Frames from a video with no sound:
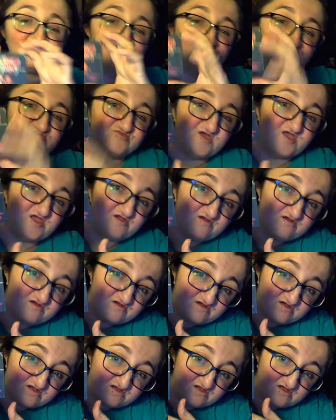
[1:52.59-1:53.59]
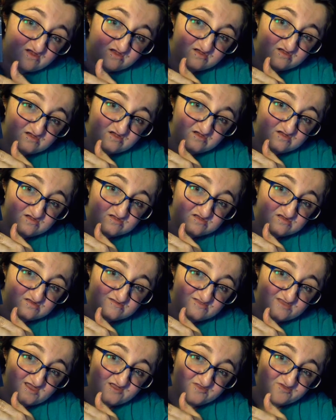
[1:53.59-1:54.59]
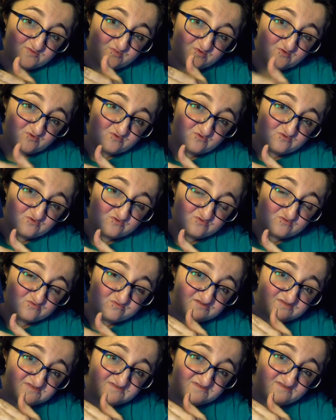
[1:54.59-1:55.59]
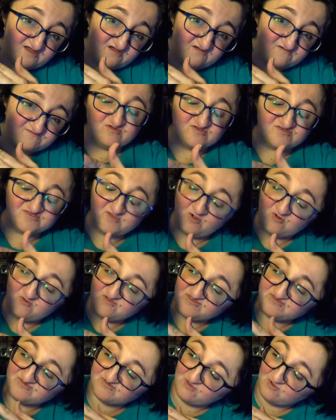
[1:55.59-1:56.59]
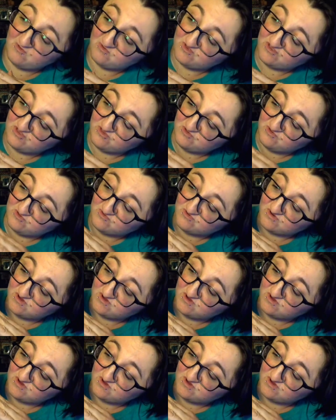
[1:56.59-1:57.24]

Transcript: Their collectible stuff, it's always so cute.